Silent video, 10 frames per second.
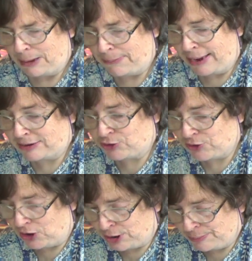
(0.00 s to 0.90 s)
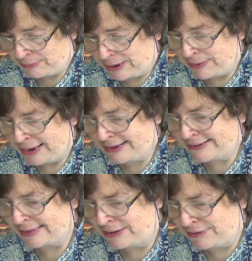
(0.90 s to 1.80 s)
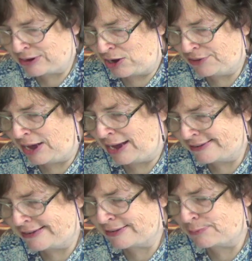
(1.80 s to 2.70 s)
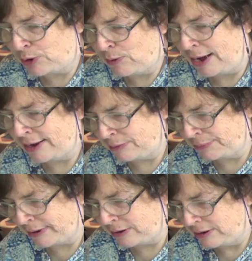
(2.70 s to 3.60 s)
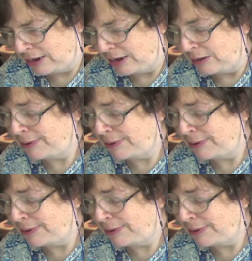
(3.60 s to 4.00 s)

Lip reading: Max Sharp may make his living on the ice as a pro hockey player, but